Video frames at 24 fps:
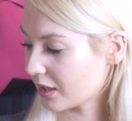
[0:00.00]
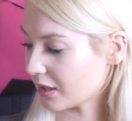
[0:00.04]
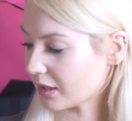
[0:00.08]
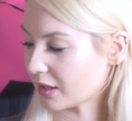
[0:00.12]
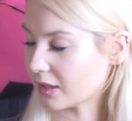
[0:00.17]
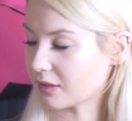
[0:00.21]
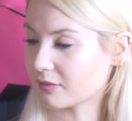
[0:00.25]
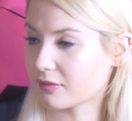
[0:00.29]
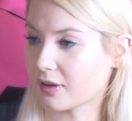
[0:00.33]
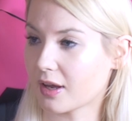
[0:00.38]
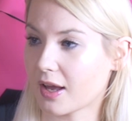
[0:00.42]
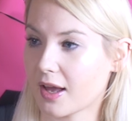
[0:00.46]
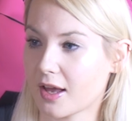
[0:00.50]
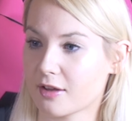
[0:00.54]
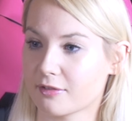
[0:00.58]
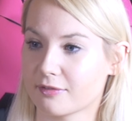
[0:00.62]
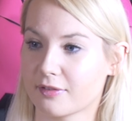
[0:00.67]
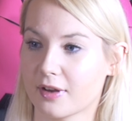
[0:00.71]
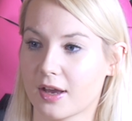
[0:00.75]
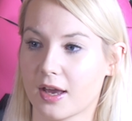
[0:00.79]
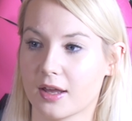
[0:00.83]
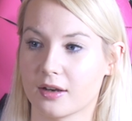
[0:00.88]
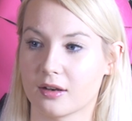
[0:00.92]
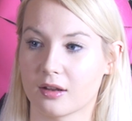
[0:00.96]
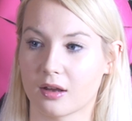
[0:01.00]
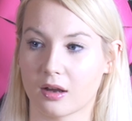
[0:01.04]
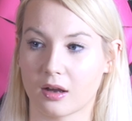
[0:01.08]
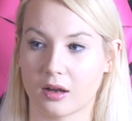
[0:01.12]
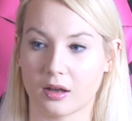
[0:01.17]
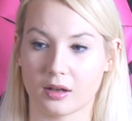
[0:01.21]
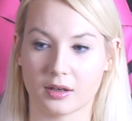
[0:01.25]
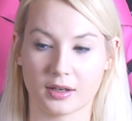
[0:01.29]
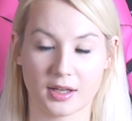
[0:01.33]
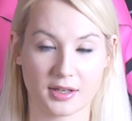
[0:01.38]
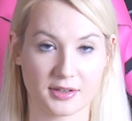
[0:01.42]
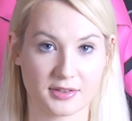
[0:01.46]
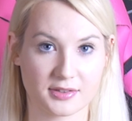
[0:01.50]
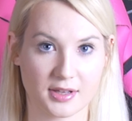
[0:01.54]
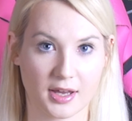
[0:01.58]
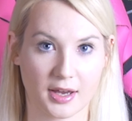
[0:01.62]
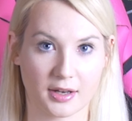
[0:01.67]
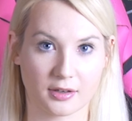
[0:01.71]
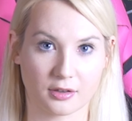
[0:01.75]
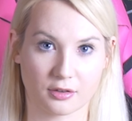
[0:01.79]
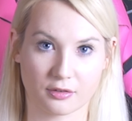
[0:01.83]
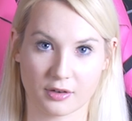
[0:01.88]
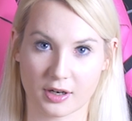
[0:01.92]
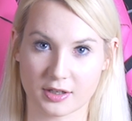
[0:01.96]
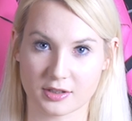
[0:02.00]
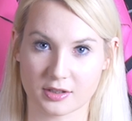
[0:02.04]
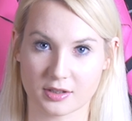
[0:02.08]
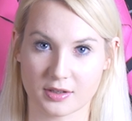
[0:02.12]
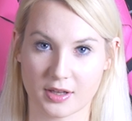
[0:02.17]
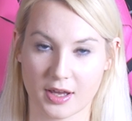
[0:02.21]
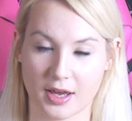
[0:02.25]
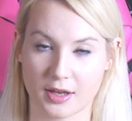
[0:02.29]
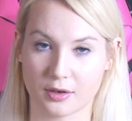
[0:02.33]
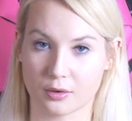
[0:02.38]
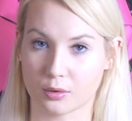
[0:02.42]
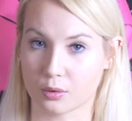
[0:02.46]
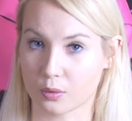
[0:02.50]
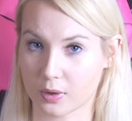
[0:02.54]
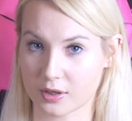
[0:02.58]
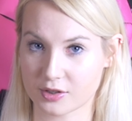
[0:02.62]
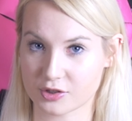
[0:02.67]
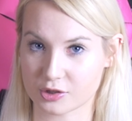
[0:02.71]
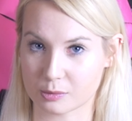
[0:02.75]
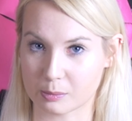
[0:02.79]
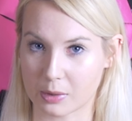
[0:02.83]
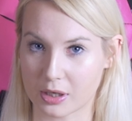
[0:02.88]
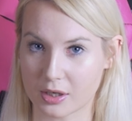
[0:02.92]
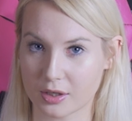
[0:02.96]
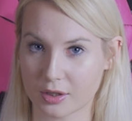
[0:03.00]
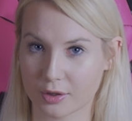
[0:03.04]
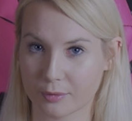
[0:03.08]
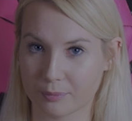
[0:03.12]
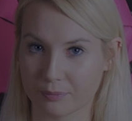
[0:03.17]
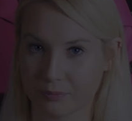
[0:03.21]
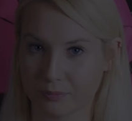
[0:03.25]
either FN, less than, greater than, or question mark.